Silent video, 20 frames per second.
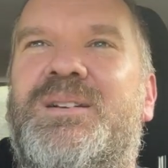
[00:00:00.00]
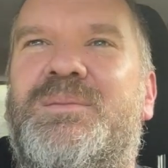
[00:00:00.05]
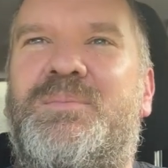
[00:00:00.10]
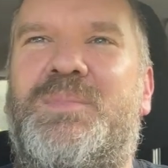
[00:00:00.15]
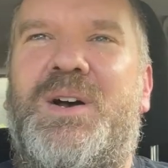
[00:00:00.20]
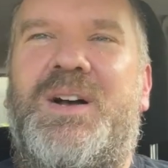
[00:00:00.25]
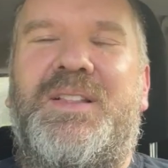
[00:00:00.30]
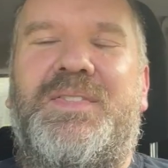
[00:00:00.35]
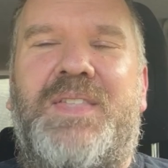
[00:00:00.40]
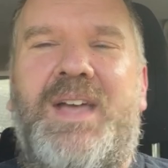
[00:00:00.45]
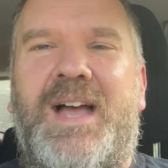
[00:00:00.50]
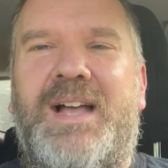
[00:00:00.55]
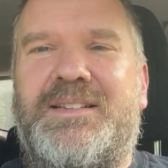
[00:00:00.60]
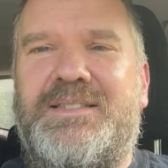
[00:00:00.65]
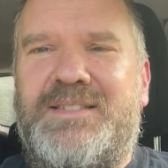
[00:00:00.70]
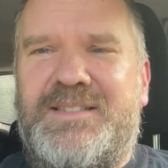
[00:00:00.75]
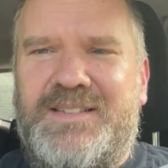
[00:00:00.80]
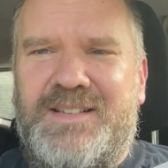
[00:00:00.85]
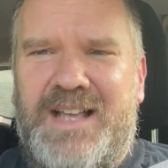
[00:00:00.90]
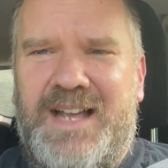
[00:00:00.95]
But
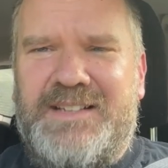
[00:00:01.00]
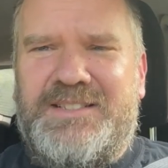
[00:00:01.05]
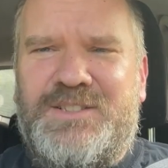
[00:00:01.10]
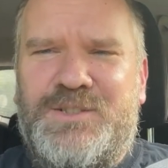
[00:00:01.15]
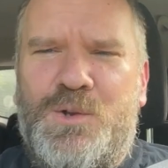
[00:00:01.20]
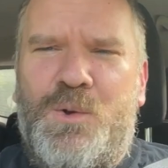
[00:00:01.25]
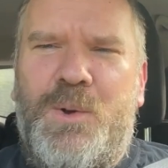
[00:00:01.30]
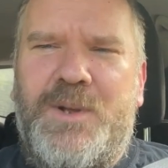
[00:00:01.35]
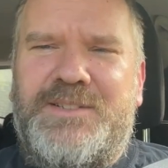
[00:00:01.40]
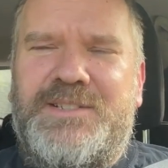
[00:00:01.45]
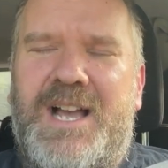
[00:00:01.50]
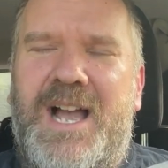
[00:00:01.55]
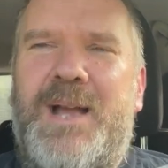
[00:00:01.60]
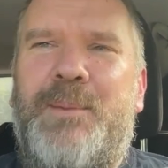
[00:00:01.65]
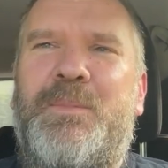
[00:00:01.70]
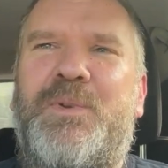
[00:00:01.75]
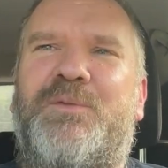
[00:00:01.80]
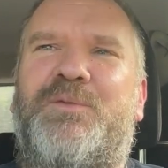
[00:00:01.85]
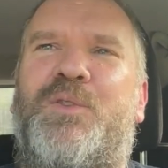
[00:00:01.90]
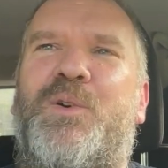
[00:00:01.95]
that's that's toy
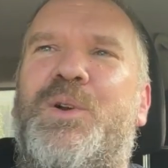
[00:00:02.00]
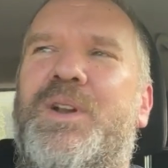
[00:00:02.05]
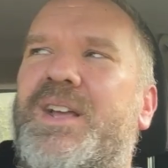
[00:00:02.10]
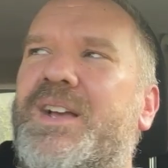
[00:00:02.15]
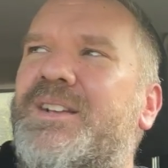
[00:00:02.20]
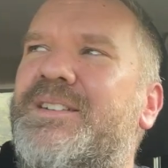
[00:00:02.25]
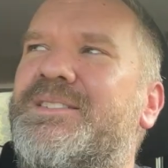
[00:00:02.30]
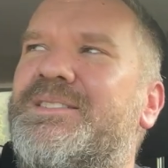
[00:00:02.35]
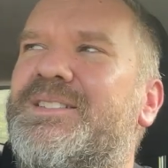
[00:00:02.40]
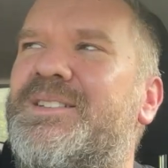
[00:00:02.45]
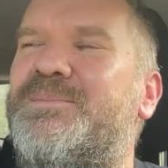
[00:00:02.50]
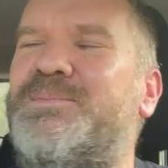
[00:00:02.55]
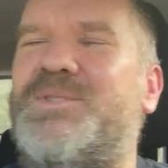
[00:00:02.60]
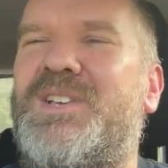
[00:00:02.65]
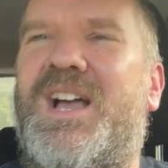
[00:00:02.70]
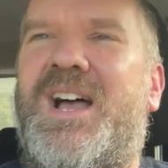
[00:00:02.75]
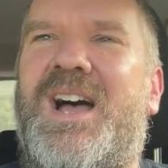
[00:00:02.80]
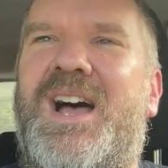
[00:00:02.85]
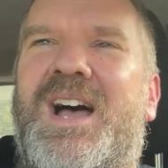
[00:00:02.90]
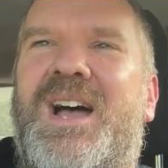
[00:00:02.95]
timing for you.
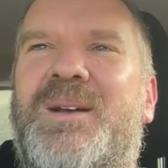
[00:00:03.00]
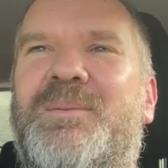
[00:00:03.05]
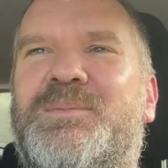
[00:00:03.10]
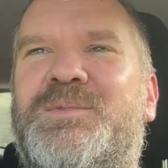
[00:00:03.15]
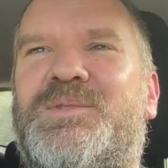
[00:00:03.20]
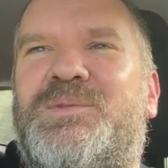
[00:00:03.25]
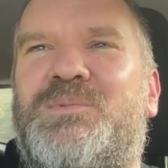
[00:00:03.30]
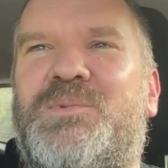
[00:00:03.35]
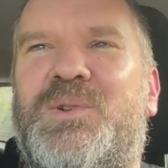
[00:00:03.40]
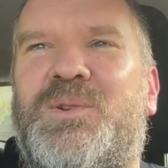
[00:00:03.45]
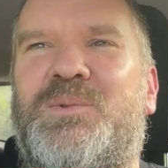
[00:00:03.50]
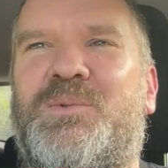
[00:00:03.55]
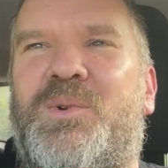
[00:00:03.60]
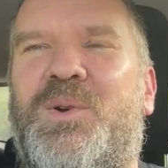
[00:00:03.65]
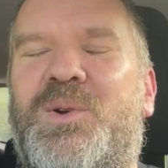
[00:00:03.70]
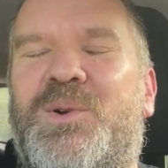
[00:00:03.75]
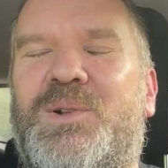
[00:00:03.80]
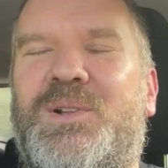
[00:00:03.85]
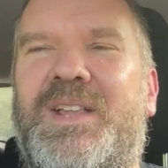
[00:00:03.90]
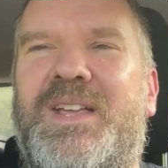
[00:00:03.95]
Sometimes we
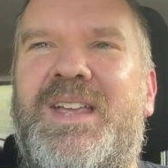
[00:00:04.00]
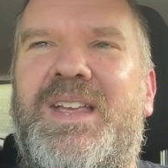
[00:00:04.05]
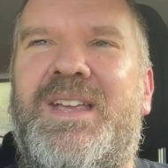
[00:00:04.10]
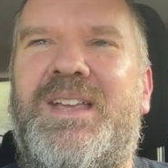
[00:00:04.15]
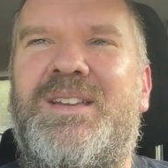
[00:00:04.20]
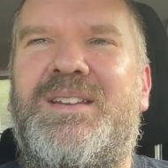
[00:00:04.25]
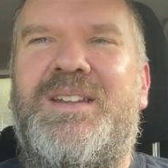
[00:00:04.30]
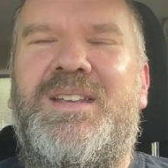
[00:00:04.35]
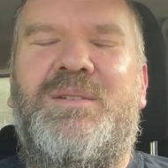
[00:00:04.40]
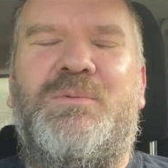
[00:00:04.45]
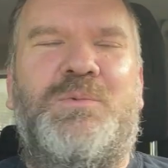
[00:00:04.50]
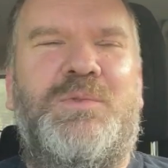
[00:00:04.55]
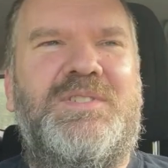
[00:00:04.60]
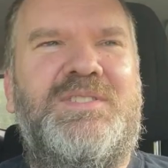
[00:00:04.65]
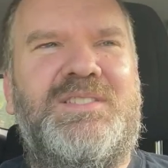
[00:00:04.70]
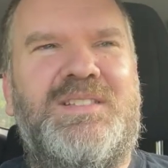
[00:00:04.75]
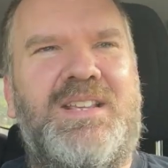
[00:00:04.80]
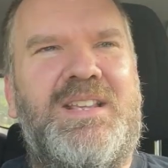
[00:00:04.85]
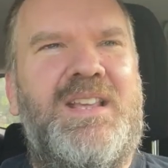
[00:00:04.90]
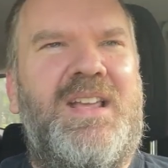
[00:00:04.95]
roll in and we
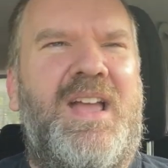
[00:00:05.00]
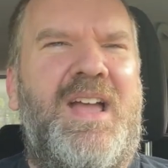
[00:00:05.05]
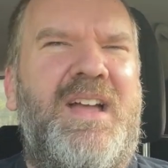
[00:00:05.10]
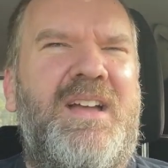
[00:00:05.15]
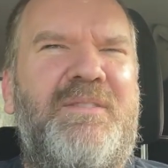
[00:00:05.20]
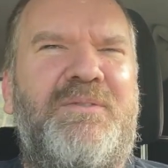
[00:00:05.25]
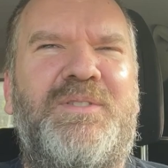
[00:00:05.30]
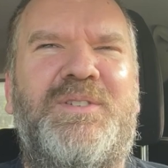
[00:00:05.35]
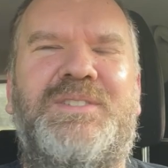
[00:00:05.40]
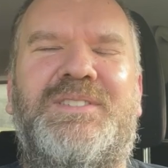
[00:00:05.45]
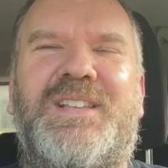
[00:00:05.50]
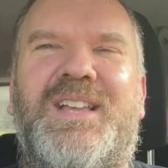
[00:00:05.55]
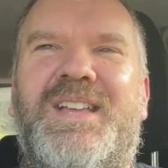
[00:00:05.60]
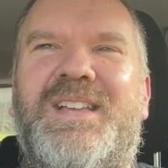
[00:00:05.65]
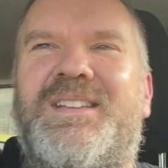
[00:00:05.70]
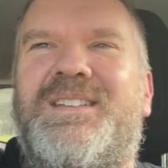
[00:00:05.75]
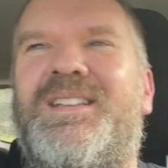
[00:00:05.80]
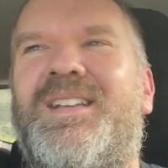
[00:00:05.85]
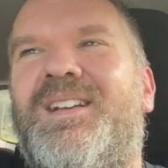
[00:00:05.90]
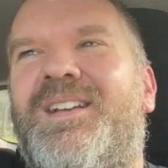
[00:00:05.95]
see
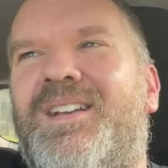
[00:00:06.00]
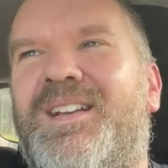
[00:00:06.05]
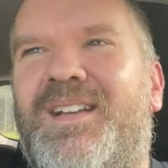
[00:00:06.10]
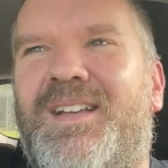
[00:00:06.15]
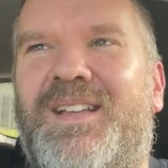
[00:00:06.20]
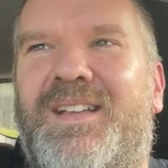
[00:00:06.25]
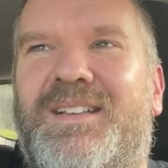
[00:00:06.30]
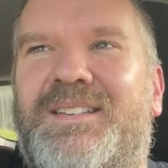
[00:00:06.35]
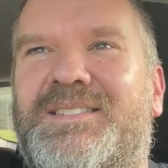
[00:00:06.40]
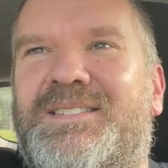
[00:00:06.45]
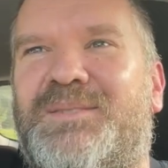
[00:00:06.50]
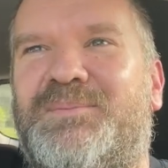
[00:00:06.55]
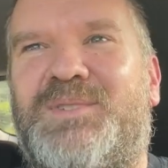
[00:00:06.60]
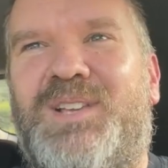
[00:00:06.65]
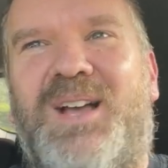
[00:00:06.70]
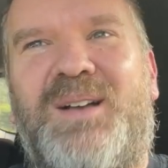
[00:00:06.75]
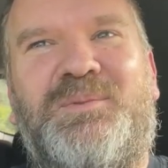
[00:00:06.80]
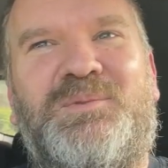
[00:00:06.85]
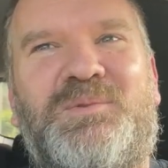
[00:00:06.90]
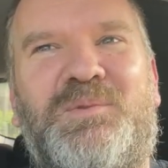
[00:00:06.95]
everything.
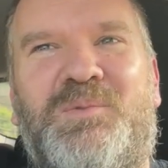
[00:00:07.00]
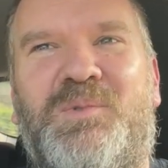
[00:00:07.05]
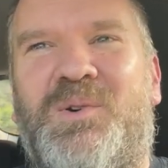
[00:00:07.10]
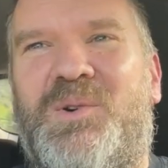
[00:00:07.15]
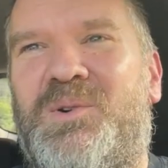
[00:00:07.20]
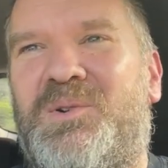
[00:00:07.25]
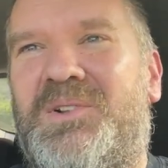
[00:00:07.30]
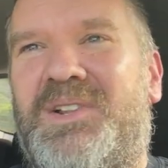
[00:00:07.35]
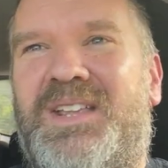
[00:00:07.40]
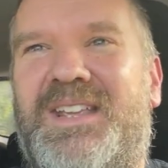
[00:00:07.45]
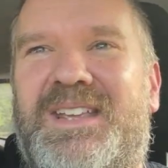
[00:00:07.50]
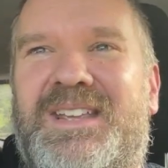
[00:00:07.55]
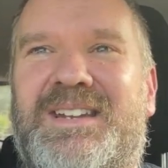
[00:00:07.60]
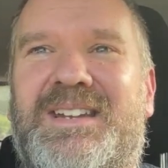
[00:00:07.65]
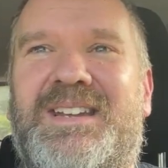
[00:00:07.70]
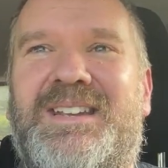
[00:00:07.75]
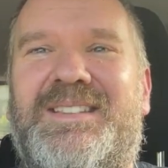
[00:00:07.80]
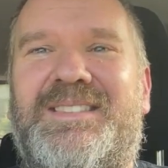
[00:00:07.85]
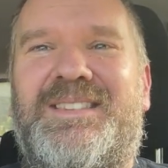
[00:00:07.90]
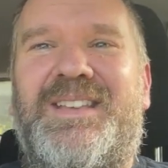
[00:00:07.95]
Sometimes we roll
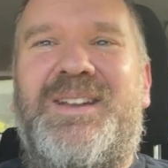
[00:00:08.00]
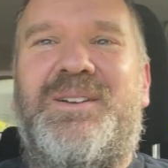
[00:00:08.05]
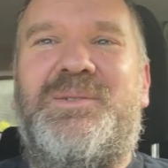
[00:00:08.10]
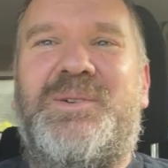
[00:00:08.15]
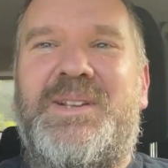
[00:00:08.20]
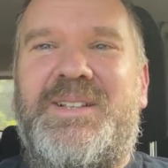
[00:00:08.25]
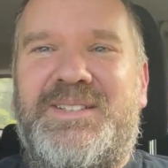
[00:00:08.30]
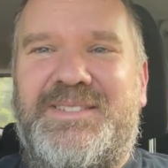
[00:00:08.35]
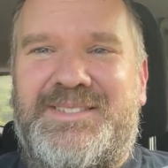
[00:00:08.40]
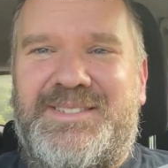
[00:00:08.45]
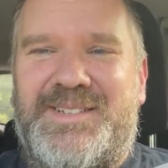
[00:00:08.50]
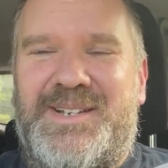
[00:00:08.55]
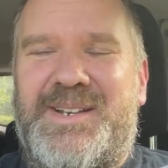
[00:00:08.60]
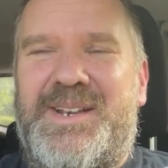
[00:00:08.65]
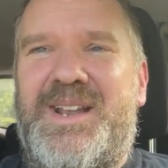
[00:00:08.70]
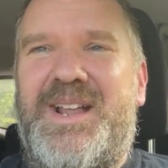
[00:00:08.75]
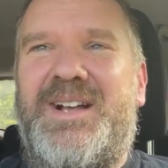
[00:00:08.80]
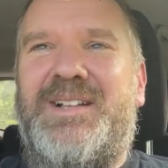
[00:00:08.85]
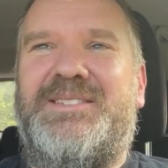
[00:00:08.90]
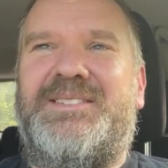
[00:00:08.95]
in and there is
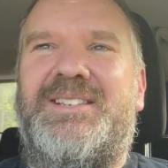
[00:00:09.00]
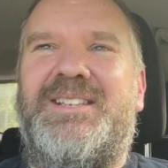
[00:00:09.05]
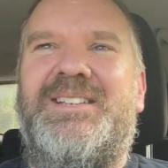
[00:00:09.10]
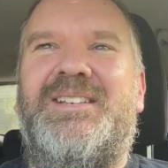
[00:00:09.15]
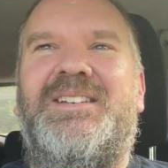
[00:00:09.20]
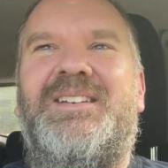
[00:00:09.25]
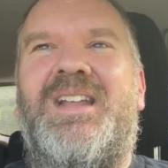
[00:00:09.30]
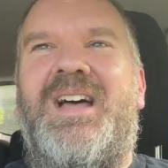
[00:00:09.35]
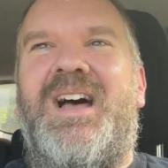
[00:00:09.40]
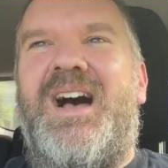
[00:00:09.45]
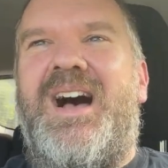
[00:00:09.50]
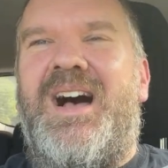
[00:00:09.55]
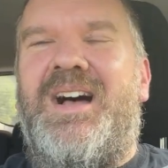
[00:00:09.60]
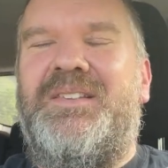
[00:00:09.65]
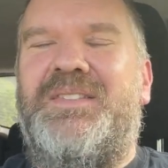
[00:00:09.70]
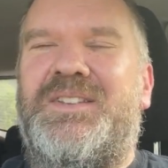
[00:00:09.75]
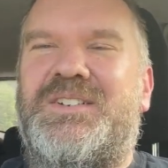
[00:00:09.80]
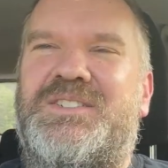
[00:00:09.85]
nothing on the